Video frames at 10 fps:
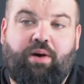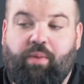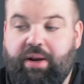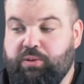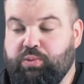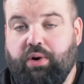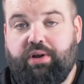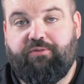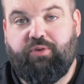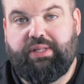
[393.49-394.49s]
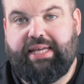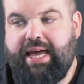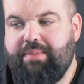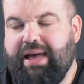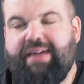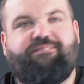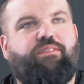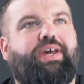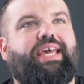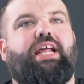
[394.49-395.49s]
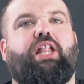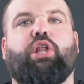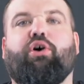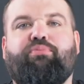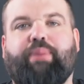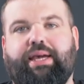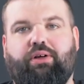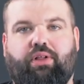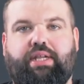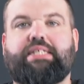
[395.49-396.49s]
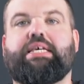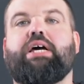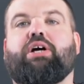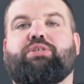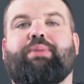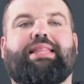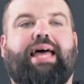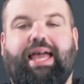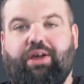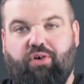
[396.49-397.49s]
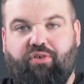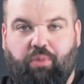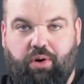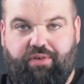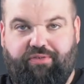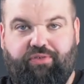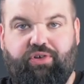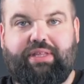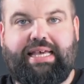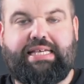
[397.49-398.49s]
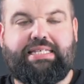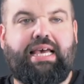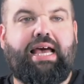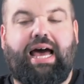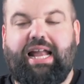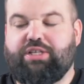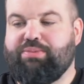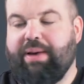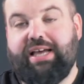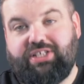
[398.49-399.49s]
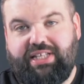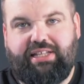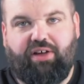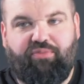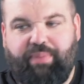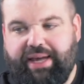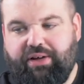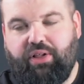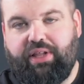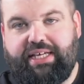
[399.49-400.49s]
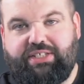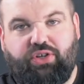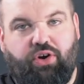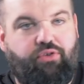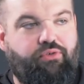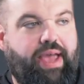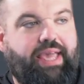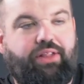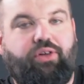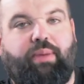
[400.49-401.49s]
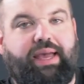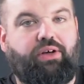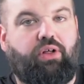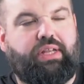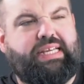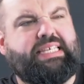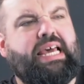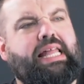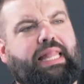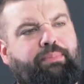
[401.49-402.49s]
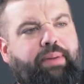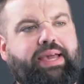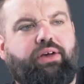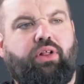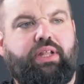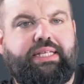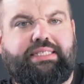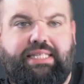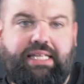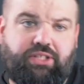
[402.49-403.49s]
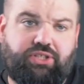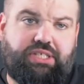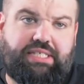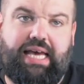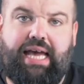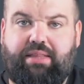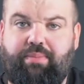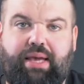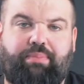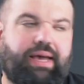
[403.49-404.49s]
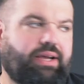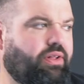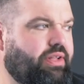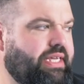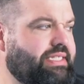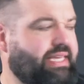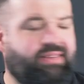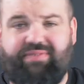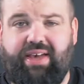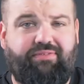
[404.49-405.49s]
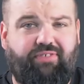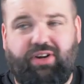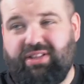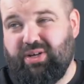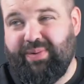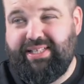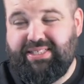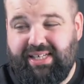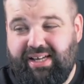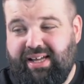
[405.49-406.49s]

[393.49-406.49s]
When I was working full time, I fucking loved bank holidays because it meant I got off work for a few days. And especially love bank holidays that aren't regular bank holidays. Like bank holidays, they just decide to make bank holidays. Like, hey, fuck it, the Queen's.